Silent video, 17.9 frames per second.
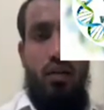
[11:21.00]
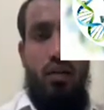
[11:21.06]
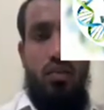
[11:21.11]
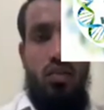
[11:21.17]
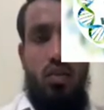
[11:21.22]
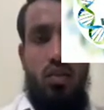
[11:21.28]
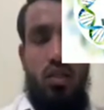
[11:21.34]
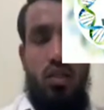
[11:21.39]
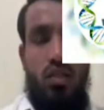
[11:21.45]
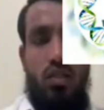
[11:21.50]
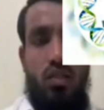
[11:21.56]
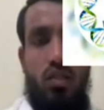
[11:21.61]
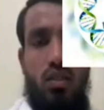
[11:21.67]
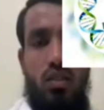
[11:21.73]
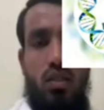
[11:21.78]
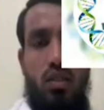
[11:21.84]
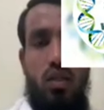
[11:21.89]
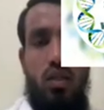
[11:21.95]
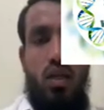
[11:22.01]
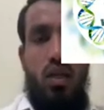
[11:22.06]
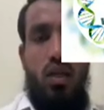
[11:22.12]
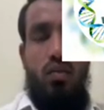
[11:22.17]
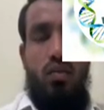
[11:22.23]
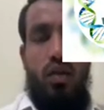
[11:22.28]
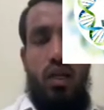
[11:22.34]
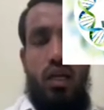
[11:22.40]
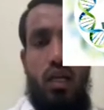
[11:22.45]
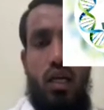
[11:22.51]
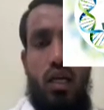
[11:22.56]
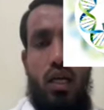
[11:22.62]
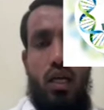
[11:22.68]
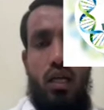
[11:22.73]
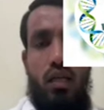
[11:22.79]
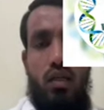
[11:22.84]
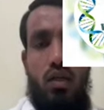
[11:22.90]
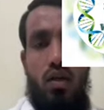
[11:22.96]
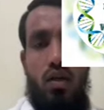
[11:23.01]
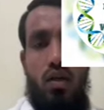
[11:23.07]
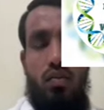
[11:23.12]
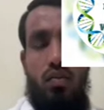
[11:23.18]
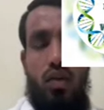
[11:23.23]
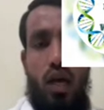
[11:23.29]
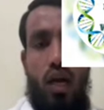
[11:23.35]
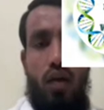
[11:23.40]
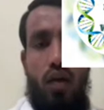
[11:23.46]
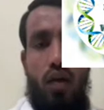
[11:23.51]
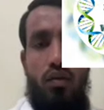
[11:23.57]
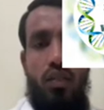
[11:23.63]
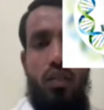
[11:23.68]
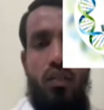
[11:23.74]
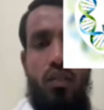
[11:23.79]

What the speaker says: So this very clear, are we having this